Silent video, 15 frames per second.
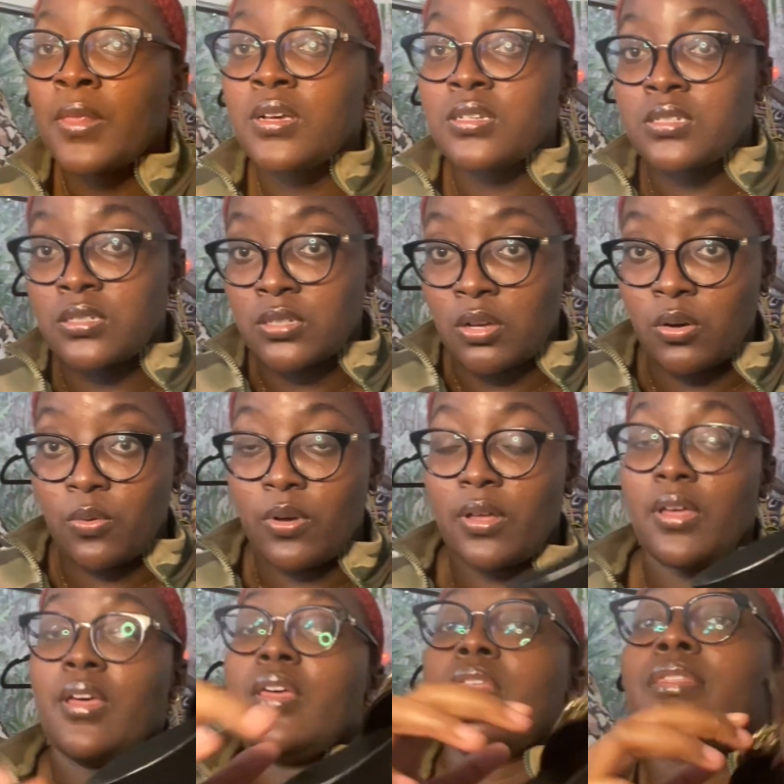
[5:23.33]
So
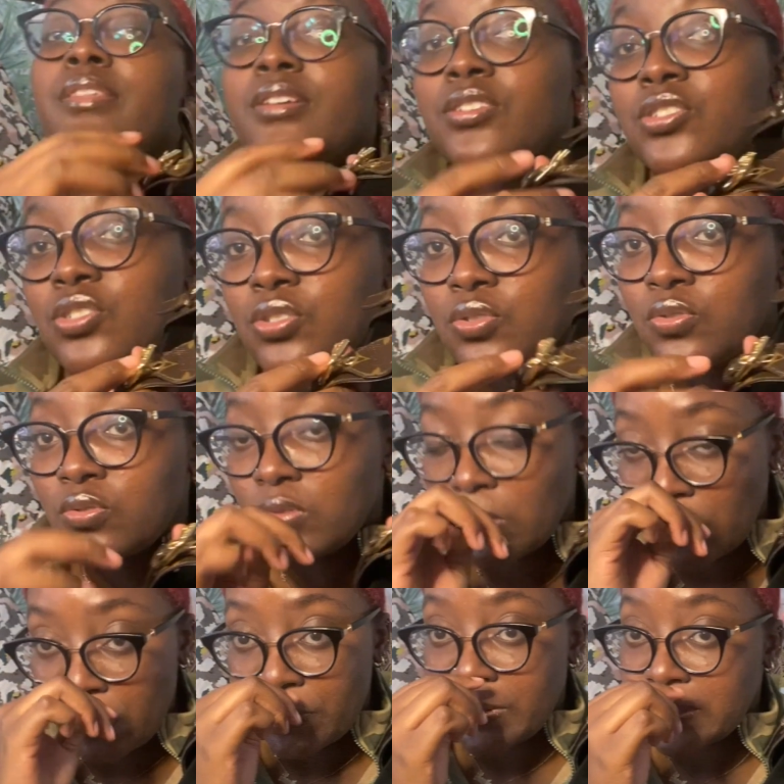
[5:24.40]
this shoe
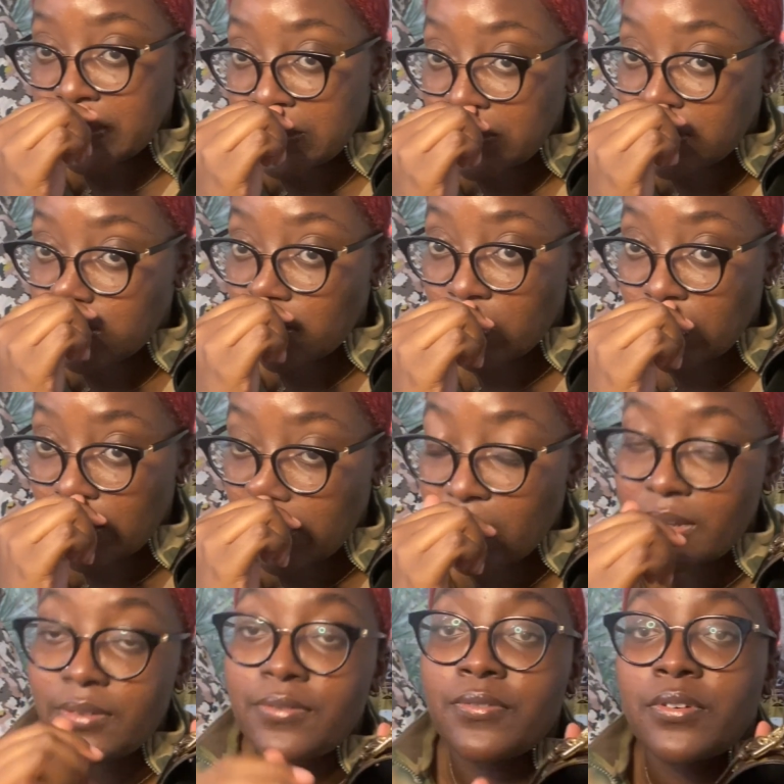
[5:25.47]
retails
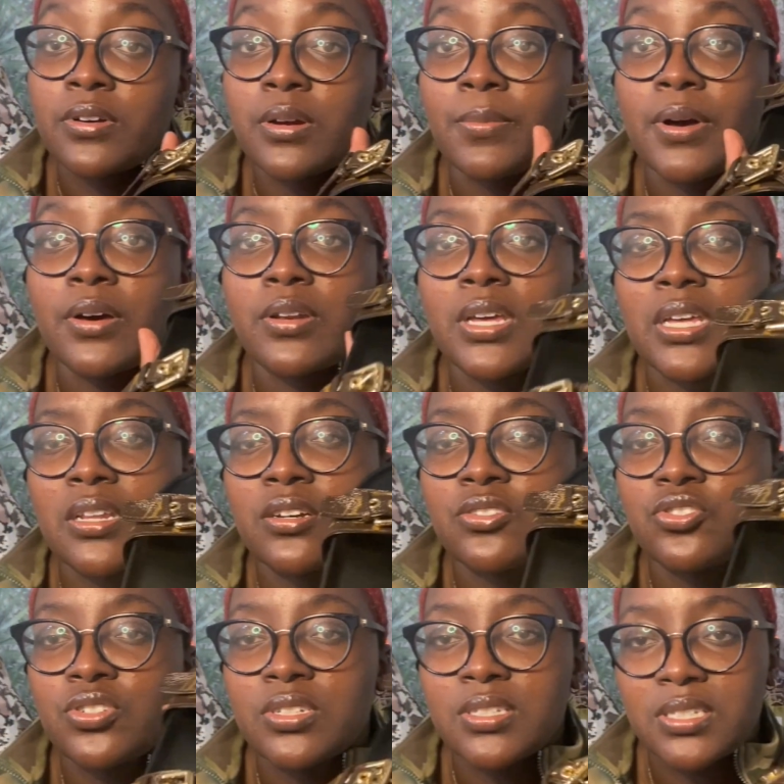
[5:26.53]
online for about
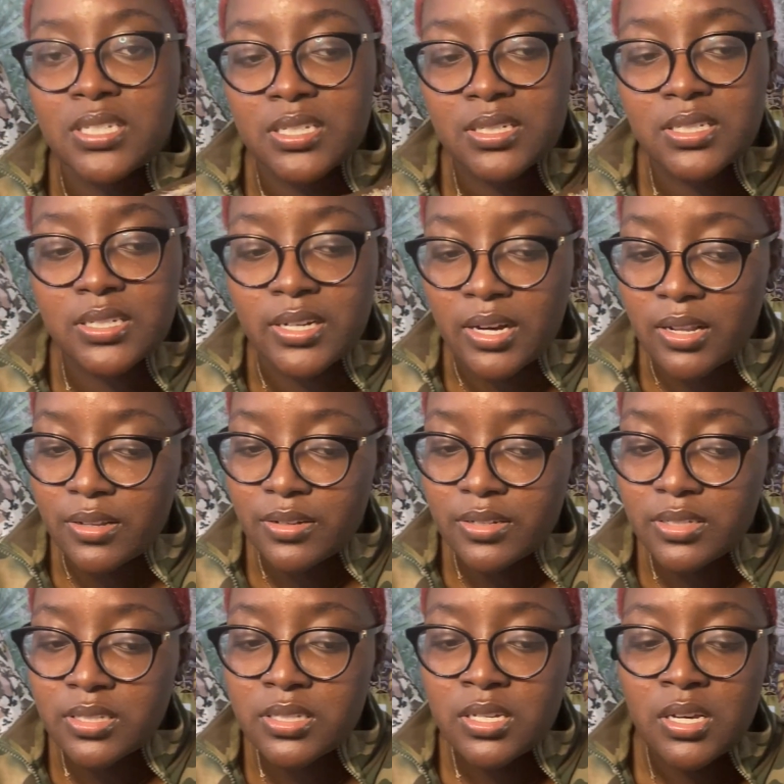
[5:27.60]

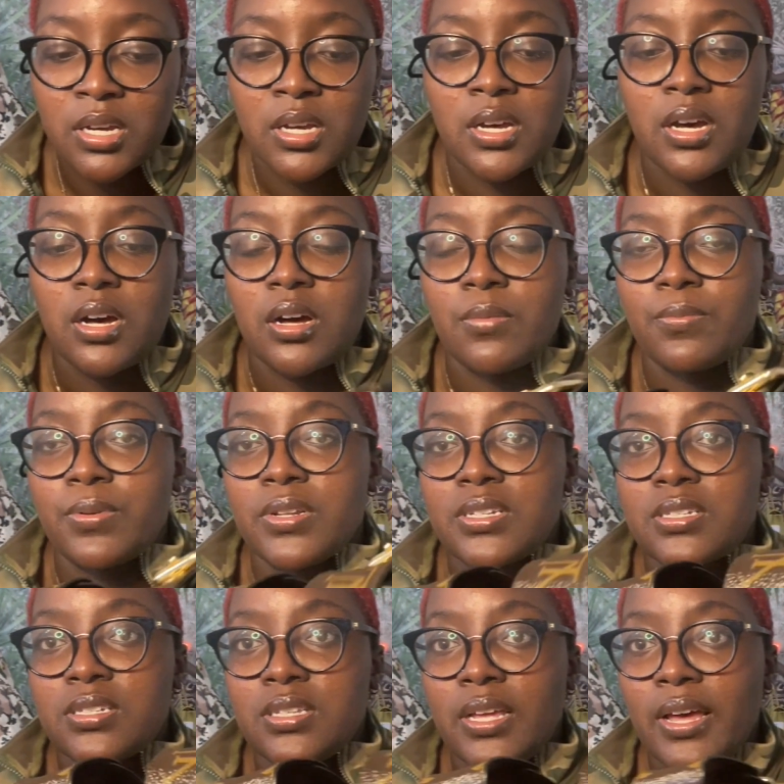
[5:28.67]
$860
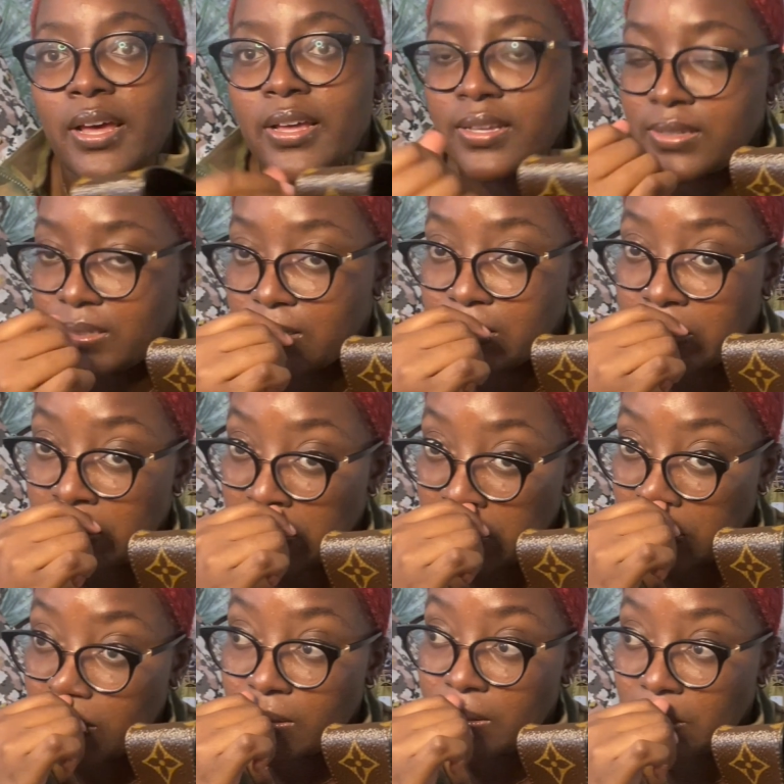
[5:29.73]
plus tax.
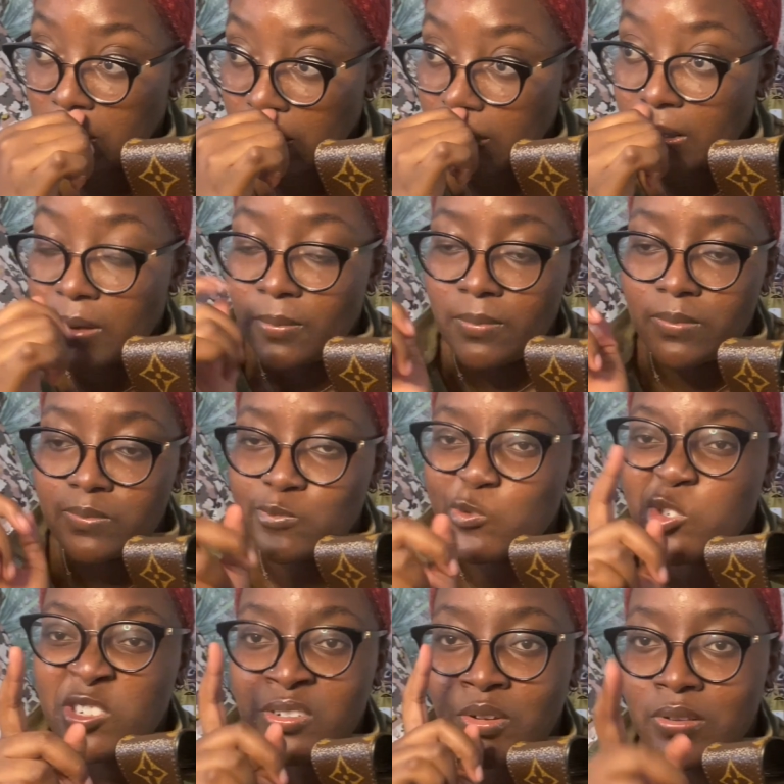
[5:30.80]

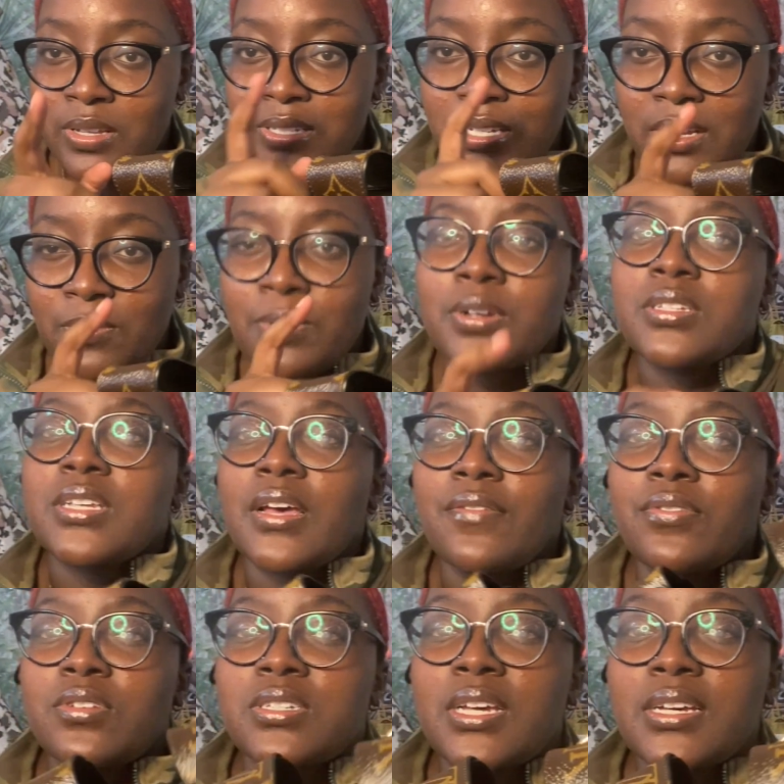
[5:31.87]
Don't know the exact price
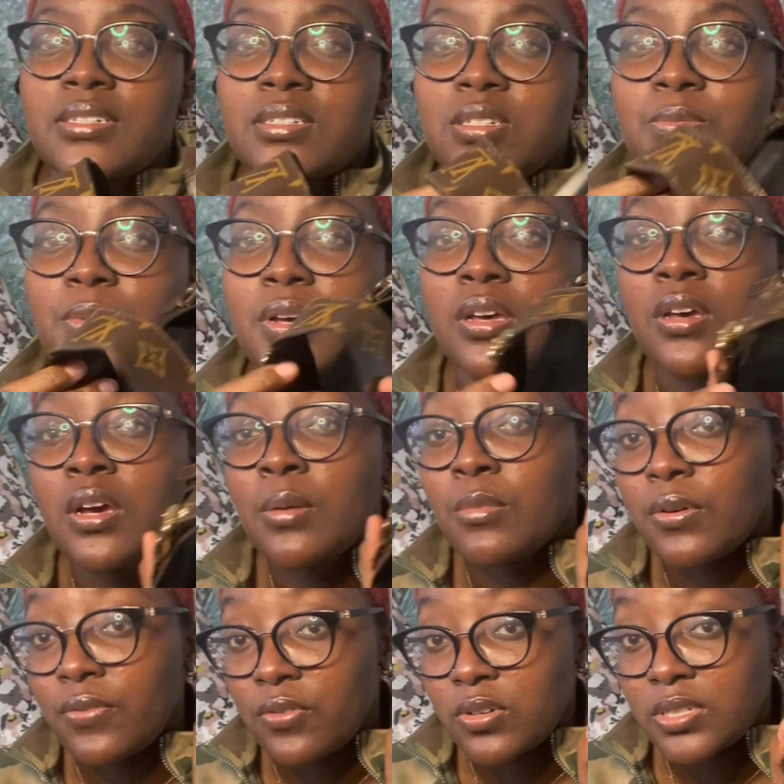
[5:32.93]
after taxes, but
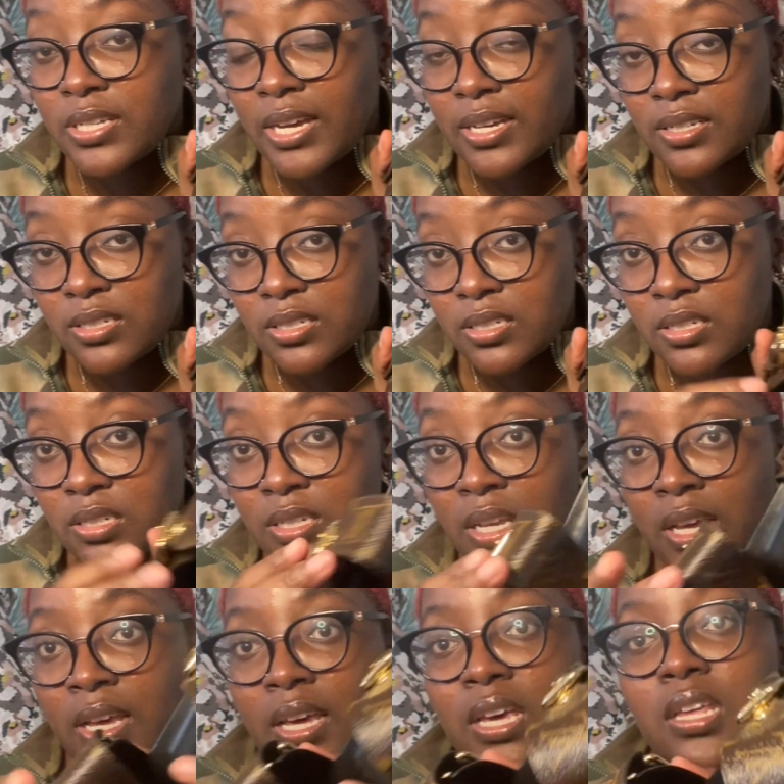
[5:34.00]
before taxes
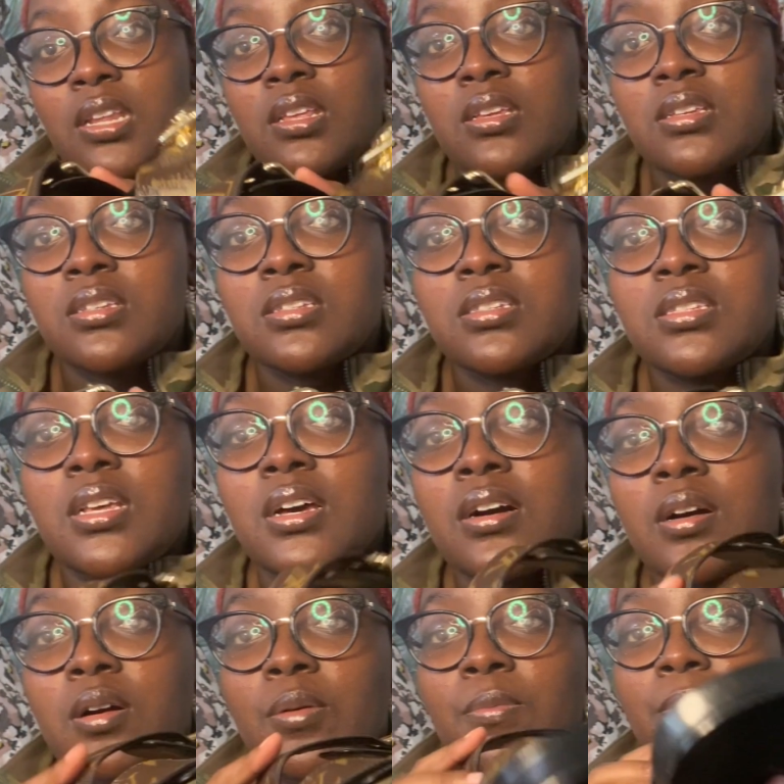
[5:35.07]
it is
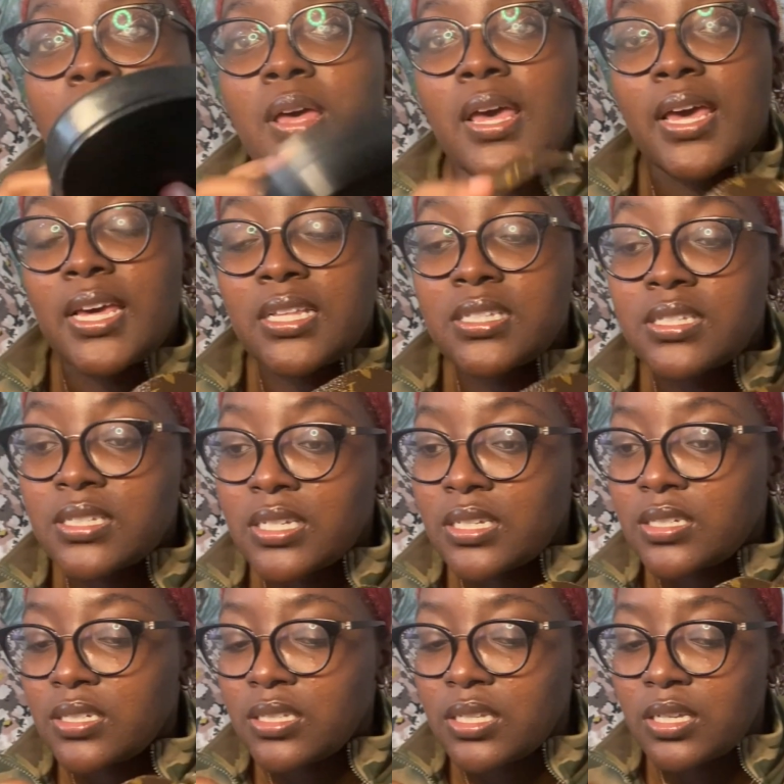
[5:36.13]

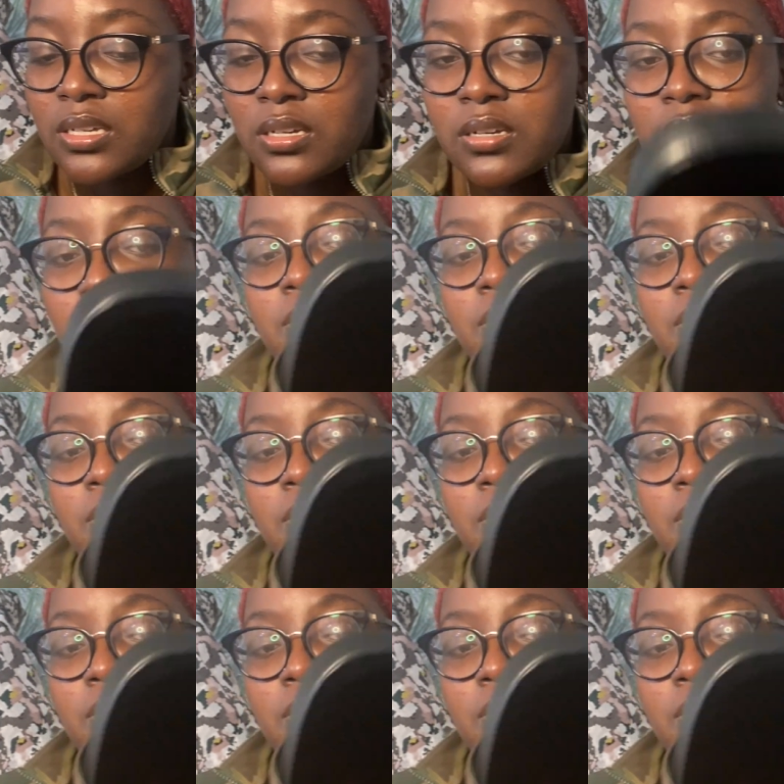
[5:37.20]
$860.